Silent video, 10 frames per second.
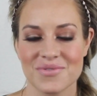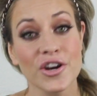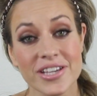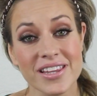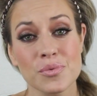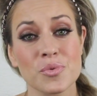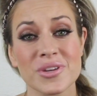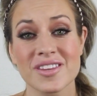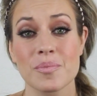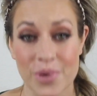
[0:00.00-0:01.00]
Hercules was
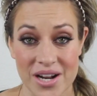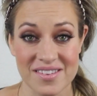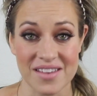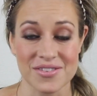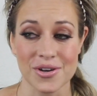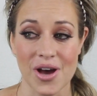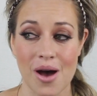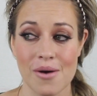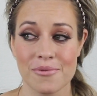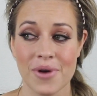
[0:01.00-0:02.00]
really the predecessor
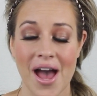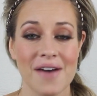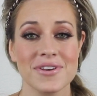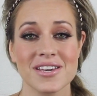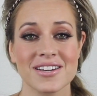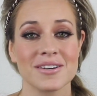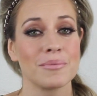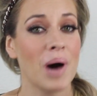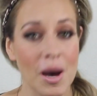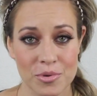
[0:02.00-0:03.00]
of having
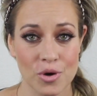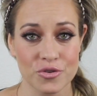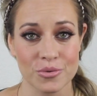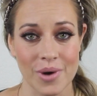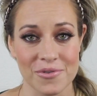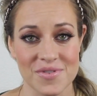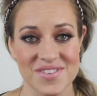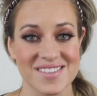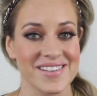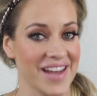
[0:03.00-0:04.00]
pop culture
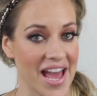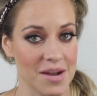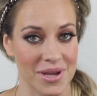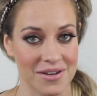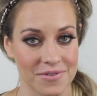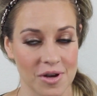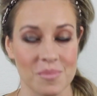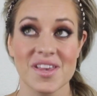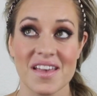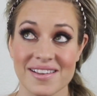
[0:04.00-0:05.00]
references in animated
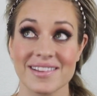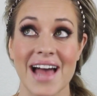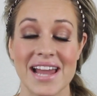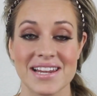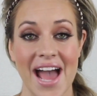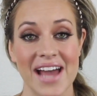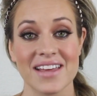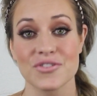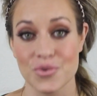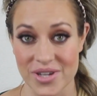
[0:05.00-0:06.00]
films. Yes, Aladdin had
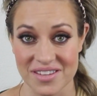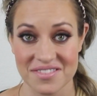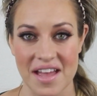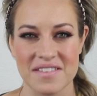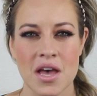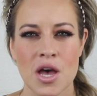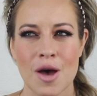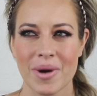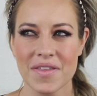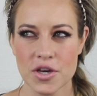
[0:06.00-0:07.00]
it to an extent,
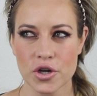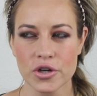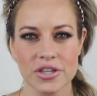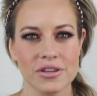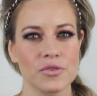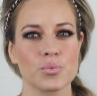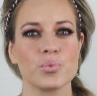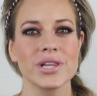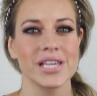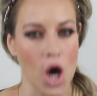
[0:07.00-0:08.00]
but I think Hercules
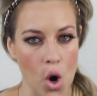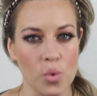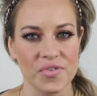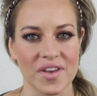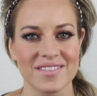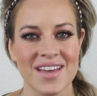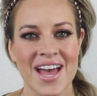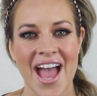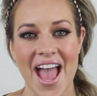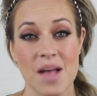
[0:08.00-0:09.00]
really owns it.
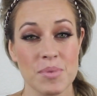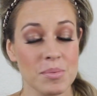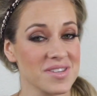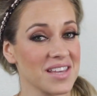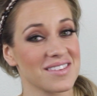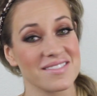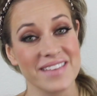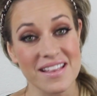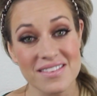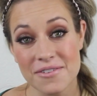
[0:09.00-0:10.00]
And people say this
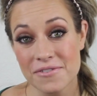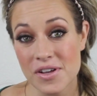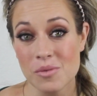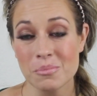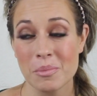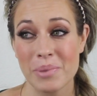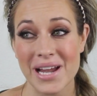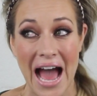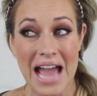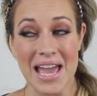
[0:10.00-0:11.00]
dates the film, but
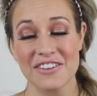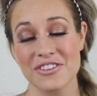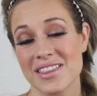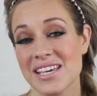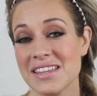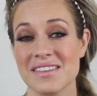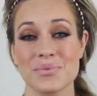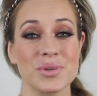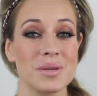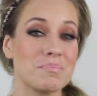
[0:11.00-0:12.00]
I actually think this
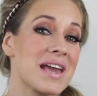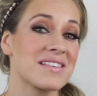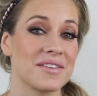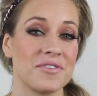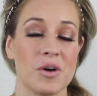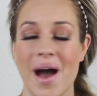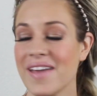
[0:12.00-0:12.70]
really makes the film.